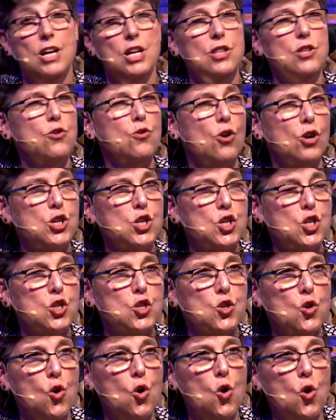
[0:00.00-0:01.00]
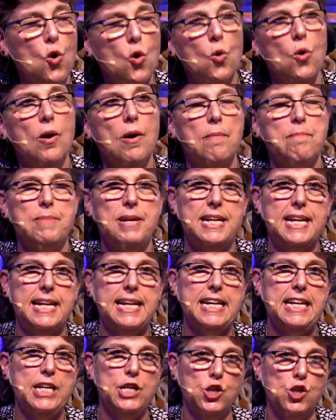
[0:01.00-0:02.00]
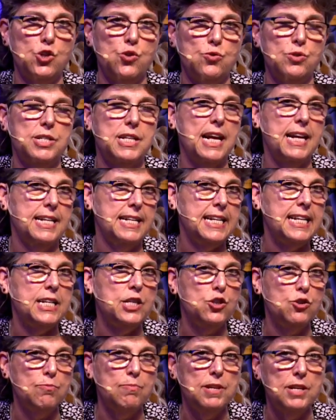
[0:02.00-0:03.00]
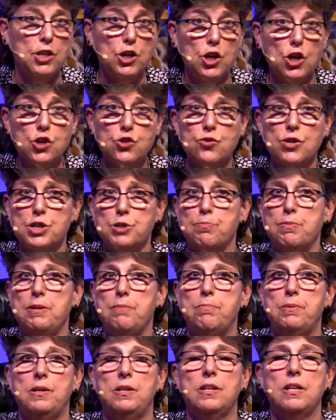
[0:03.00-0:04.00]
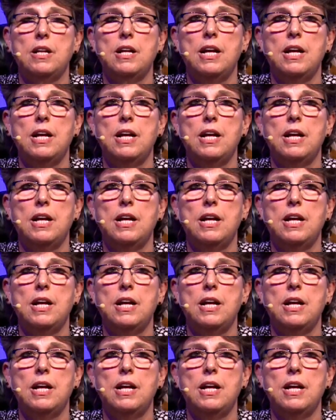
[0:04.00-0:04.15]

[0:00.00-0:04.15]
There are so many issues that need to be addressed, people.